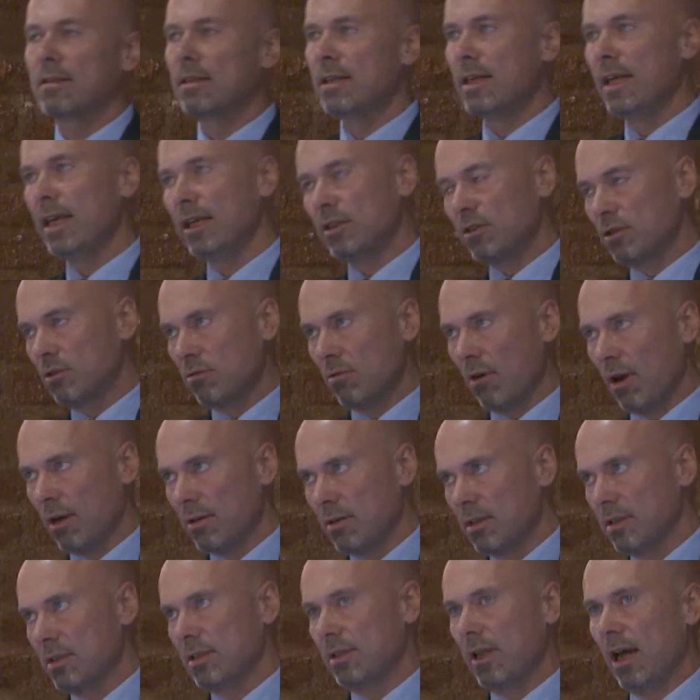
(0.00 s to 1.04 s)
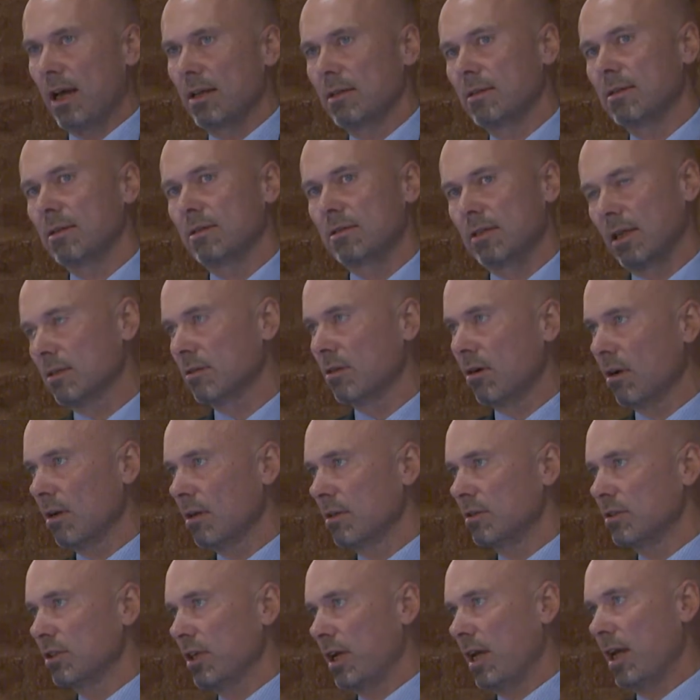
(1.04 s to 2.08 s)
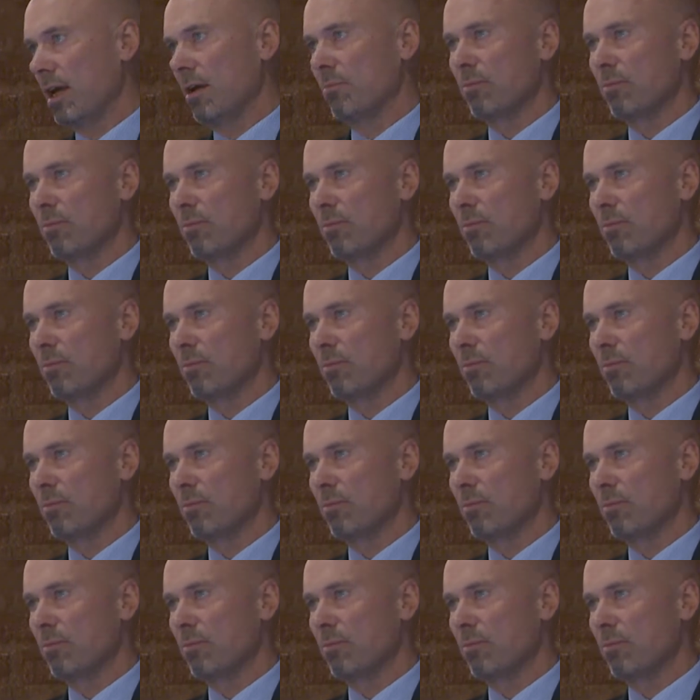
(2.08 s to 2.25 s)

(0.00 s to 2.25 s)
need to understand the technology here,